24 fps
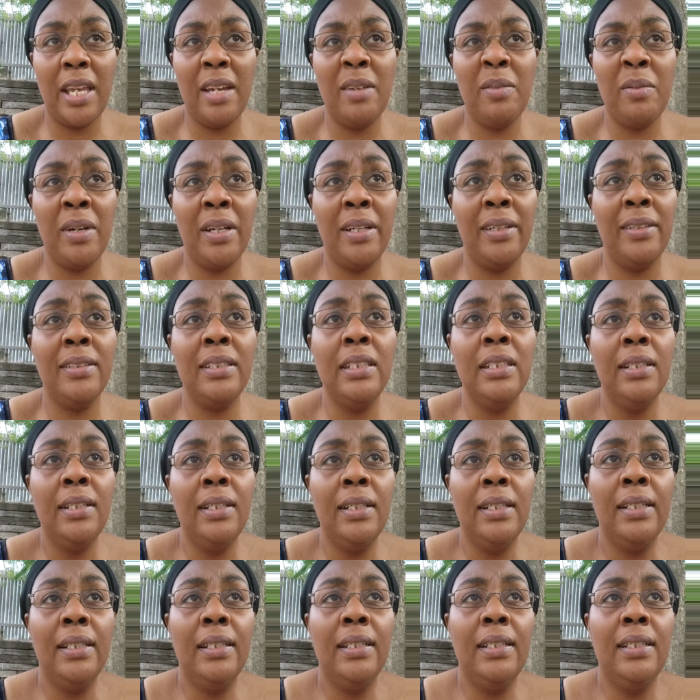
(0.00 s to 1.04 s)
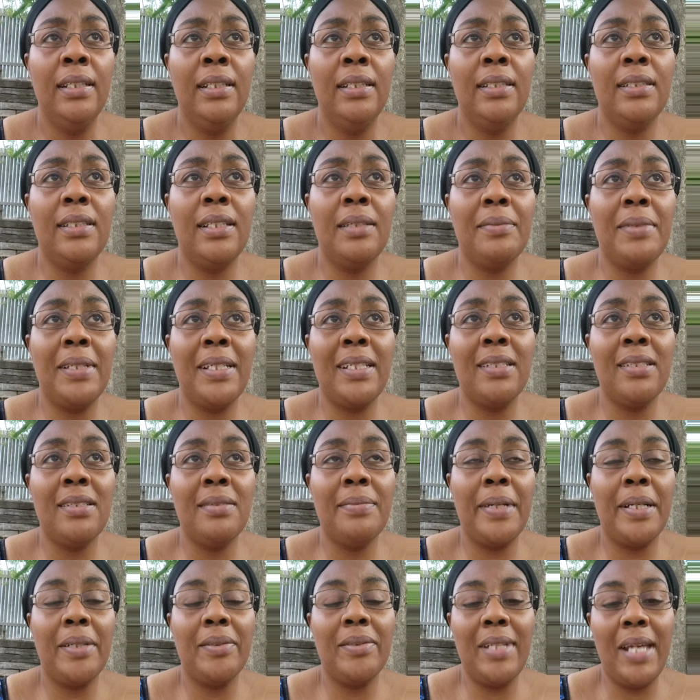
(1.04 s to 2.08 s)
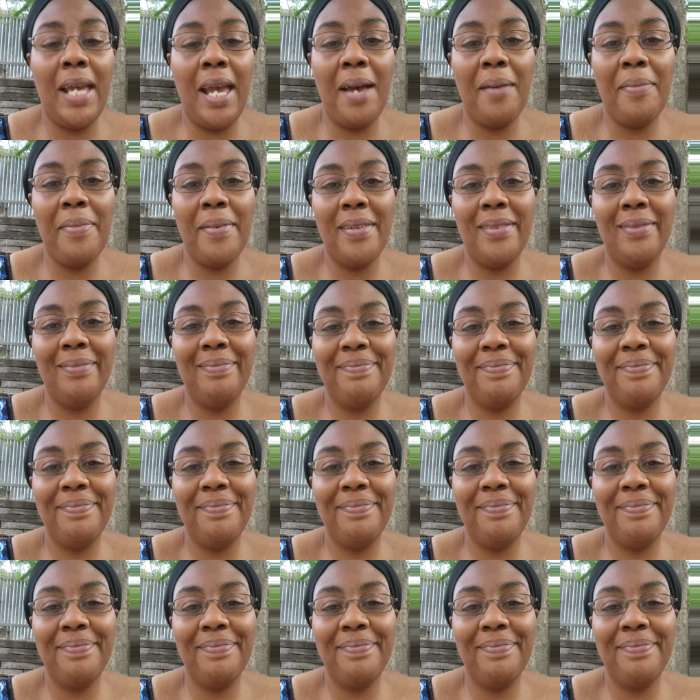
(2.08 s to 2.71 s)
get when something is about to happen.